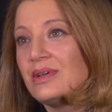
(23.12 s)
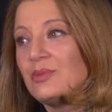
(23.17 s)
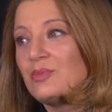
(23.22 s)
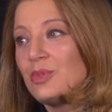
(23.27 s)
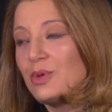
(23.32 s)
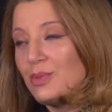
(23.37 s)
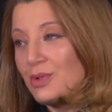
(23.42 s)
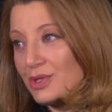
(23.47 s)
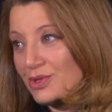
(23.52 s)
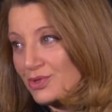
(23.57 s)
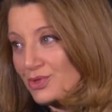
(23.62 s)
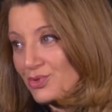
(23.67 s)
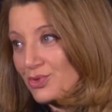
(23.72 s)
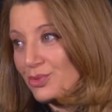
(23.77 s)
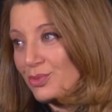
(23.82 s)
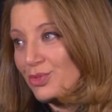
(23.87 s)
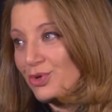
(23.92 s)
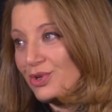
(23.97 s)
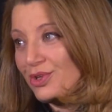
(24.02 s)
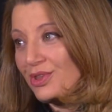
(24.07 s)
my brothers were
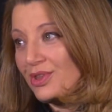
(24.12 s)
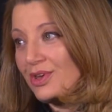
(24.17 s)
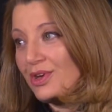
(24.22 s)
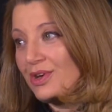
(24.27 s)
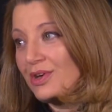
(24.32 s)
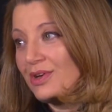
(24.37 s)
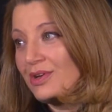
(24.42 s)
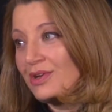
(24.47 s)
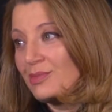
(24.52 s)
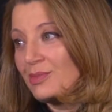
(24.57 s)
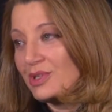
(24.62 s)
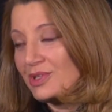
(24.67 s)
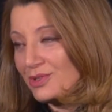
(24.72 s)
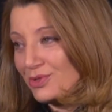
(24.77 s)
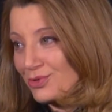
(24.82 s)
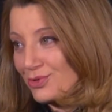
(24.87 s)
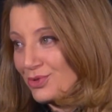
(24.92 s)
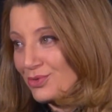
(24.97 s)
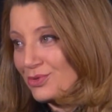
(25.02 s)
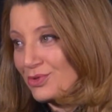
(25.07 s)
born there. My
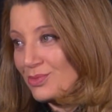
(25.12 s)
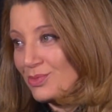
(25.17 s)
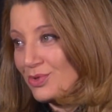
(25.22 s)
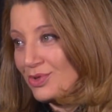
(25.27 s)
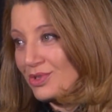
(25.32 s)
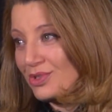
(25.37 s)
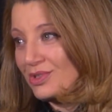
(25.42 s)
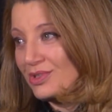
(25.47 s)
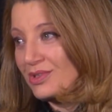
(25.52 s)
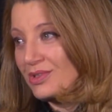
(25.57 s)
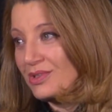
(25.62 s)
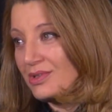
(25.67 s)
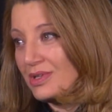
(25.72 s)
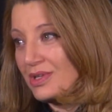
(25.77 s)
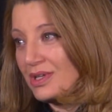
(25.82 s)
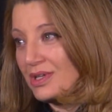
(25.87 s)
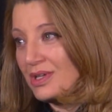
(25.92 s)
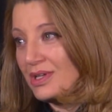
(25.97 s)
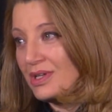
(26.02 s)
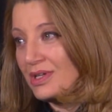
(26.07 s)
sister was born
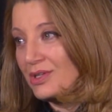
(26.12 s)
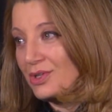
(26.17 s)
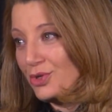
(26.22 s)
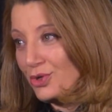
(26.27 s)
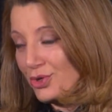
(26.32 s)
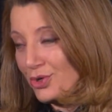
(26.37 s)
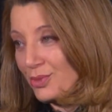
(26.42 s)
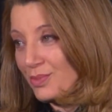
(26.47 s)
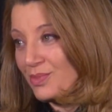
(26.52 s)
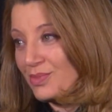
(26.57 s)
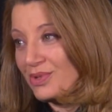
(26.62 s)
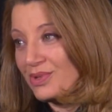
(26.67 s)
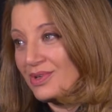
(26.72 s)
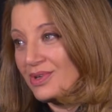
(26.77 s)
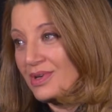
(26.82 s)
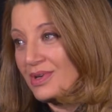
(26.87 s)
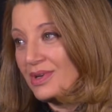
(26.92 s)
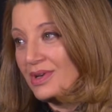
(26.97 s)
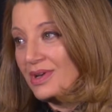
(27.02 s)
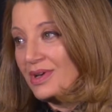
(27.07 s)
in Europe.
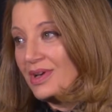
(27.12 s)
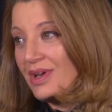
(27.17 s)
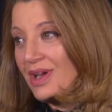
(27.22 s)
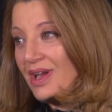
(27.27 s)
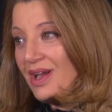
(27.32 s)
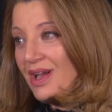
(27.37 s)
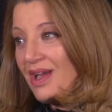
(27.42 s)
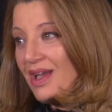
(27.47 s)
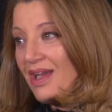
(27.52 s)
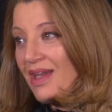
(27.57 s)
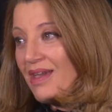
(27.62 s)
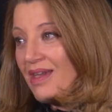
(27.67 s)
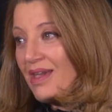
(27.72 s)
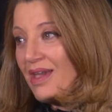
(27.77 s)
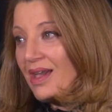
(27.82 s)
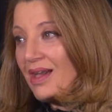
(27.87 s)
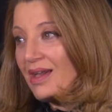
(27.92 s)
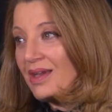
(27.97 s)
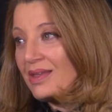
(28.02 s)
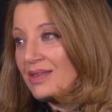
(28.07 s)

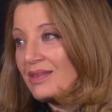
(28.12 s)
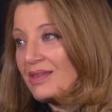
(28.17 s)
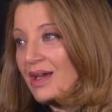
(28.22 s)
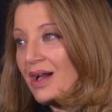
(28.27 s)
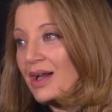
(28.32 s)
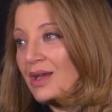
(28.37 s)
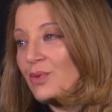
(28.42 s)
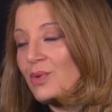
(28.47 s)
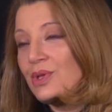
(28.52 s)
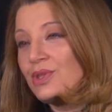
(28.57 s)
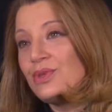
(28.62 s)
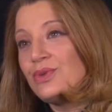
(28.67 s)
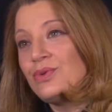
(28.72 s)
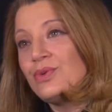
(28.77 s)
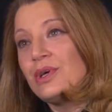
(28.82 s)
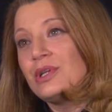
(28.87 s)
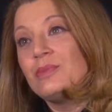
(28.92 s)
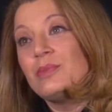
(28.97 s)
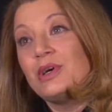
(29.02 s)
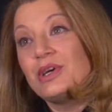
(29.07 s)
And I went to
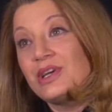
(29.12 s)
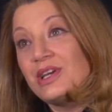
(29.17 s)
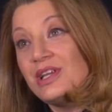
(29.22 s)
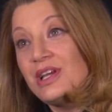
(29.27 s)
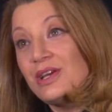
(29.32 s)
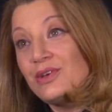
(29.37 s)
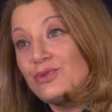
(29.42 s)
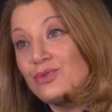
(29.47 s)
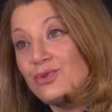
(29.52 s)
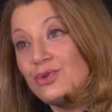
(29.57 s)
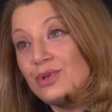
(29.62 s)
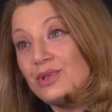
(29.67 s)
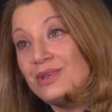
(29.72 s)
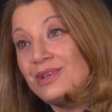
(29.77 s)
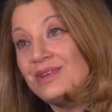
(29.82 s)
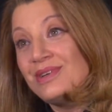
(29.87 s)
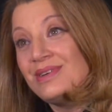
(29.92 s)
an American high school.